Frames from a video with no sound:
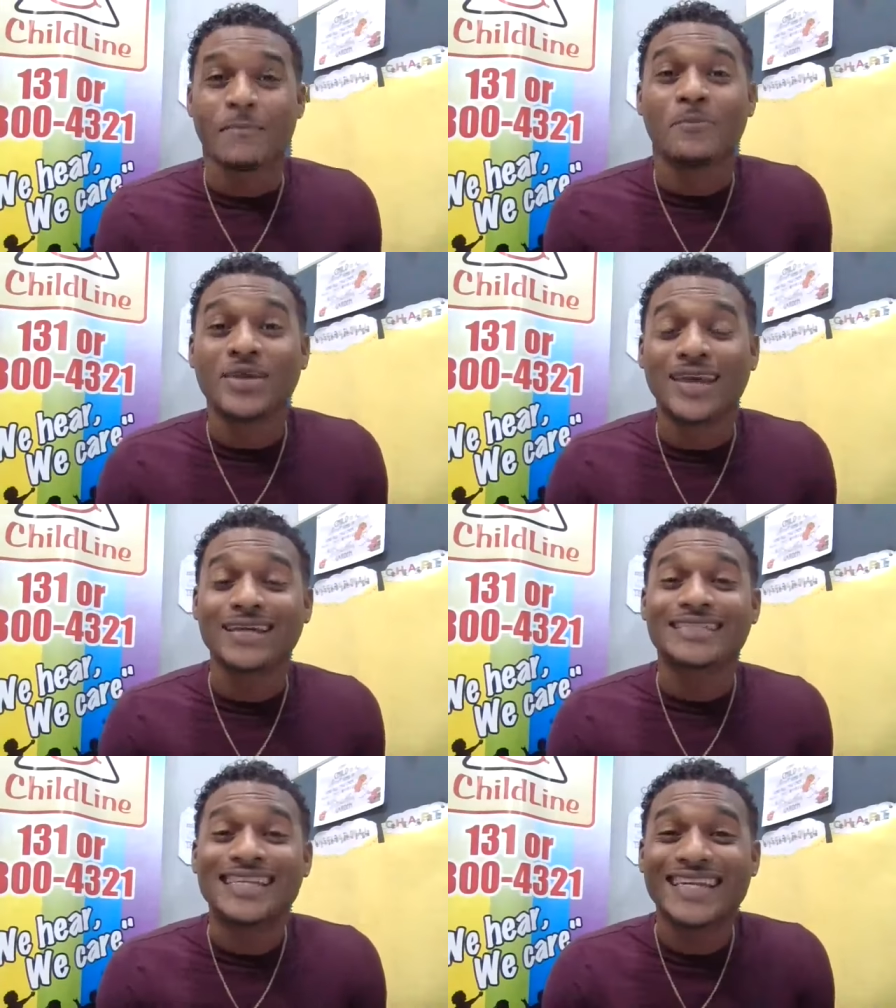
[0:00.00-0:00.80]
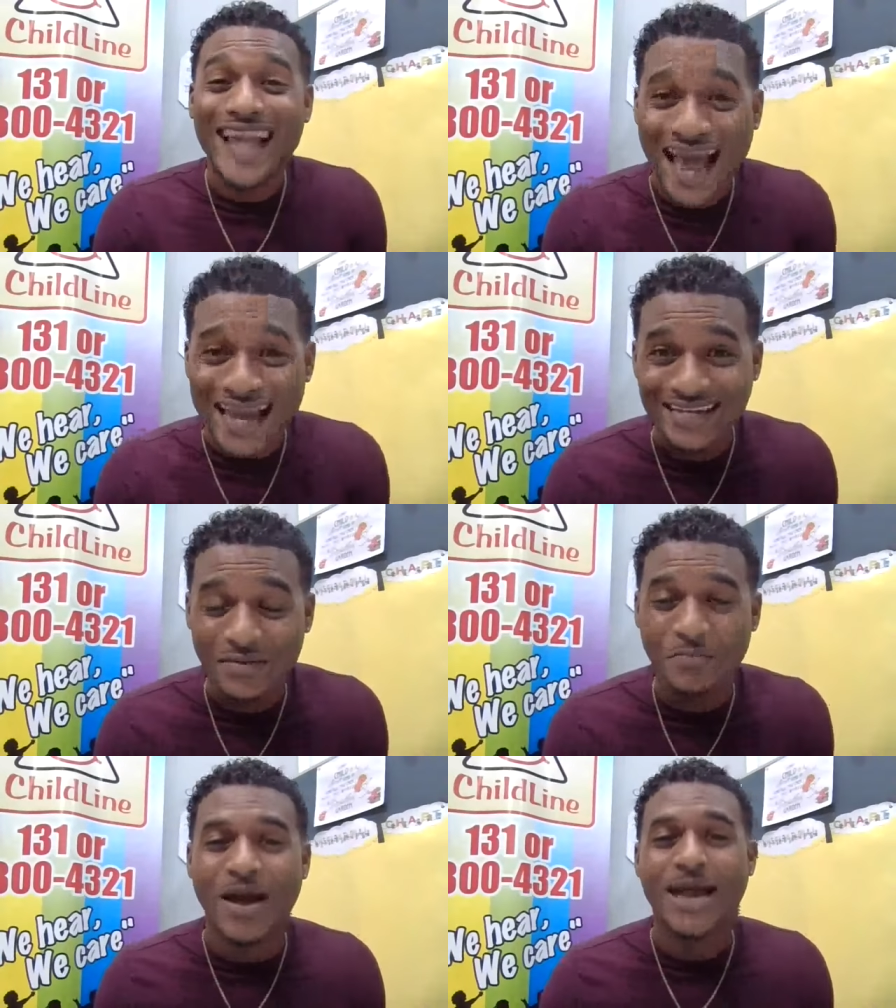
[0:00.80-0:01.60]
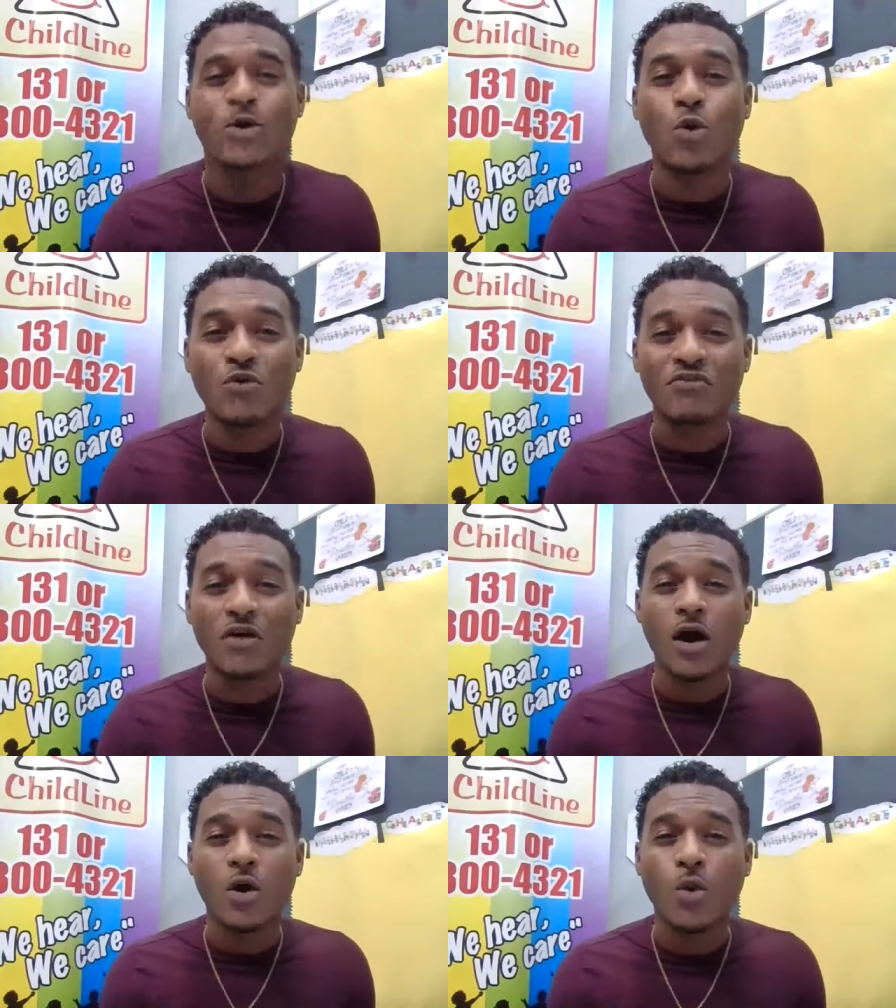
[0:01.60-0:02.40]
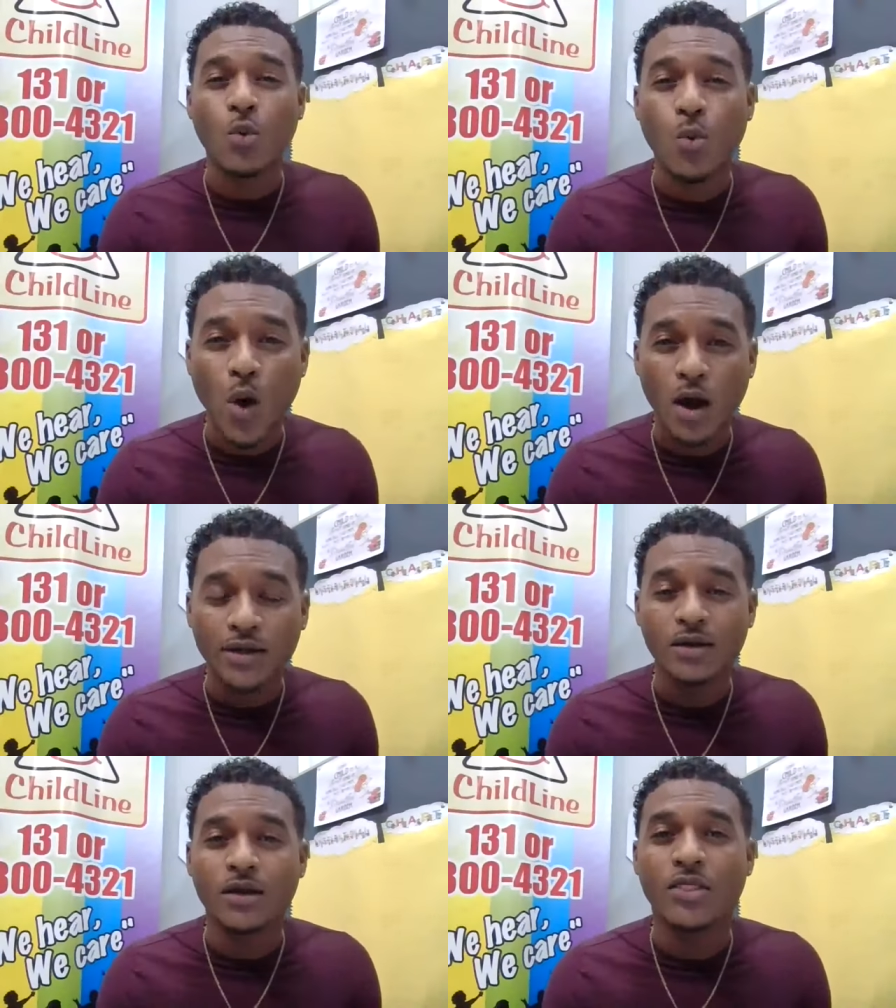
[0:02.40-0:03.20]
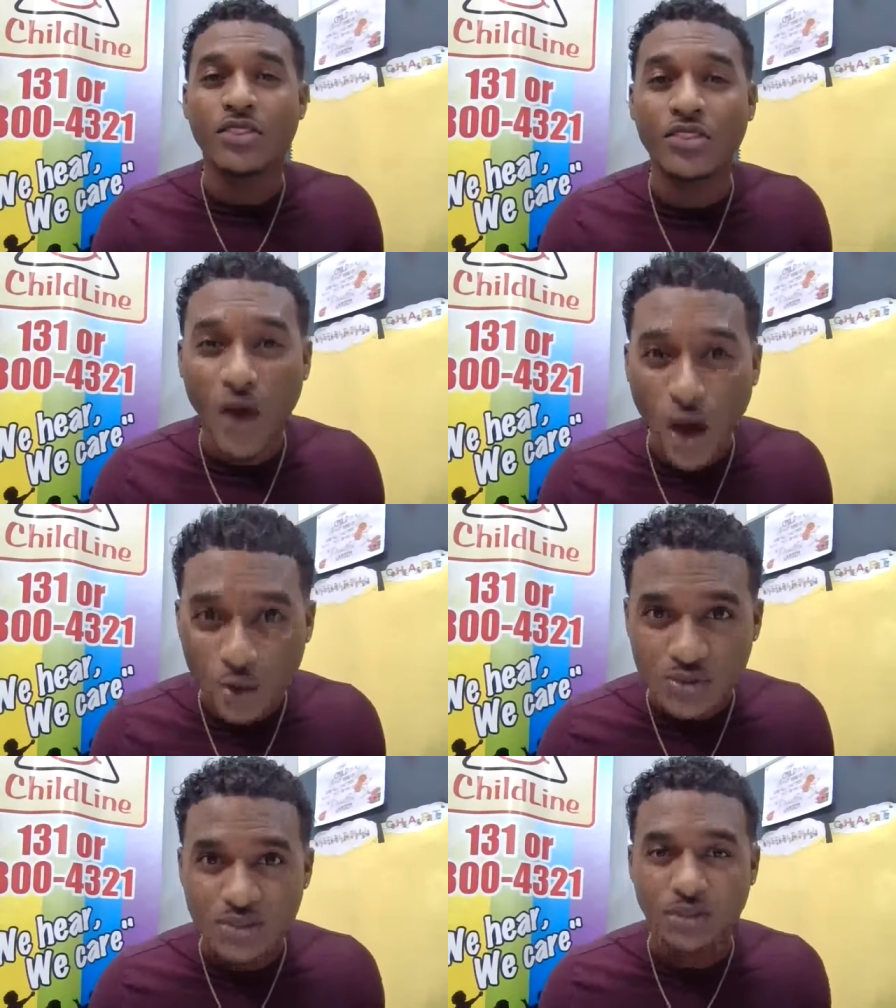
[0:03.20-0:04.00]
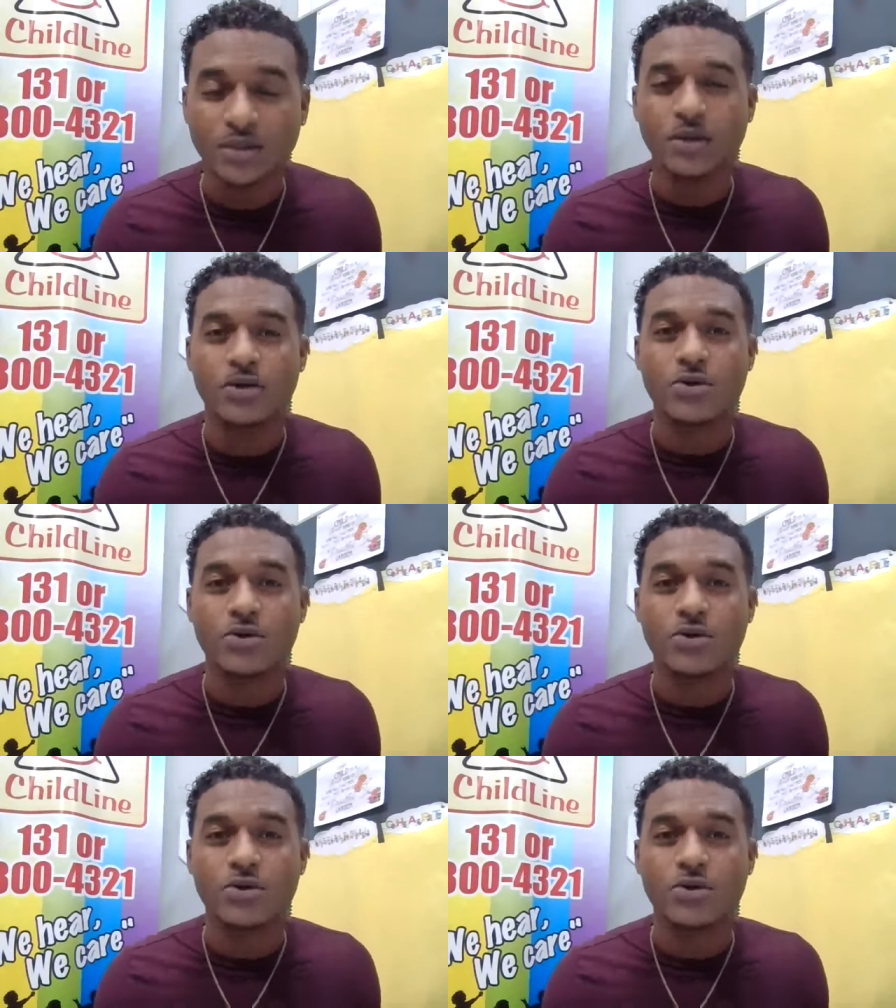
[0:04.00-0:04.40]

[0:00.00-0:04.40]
being denied by over 1,000